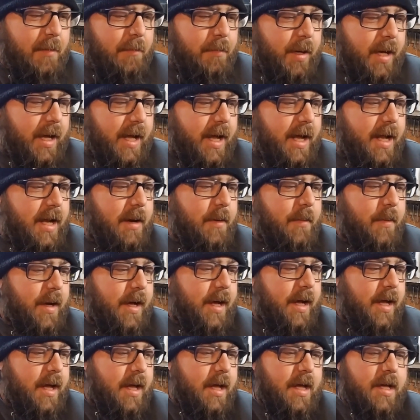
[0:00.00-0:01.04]
But
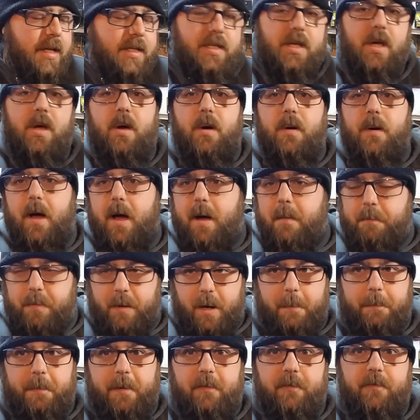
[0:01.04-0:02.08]
anyway, so I'm
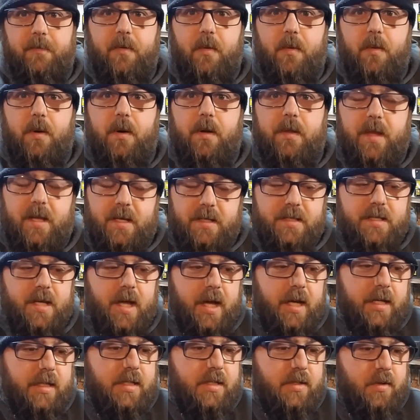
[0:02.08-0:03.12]
prepping for this
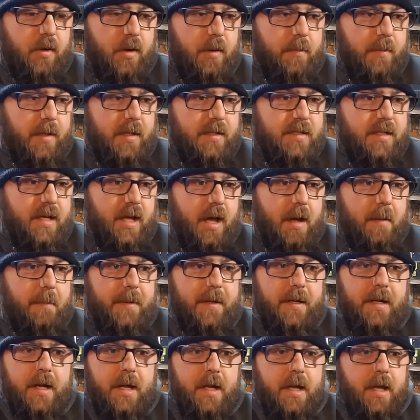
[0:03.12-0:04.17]
ice storm that's
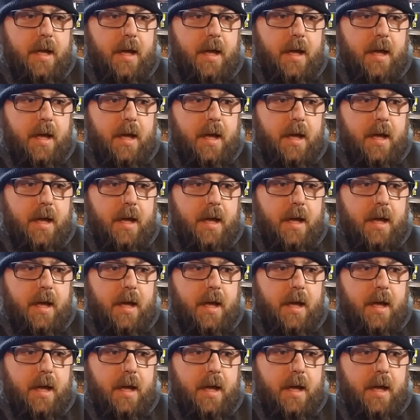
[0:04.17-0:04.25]
coming.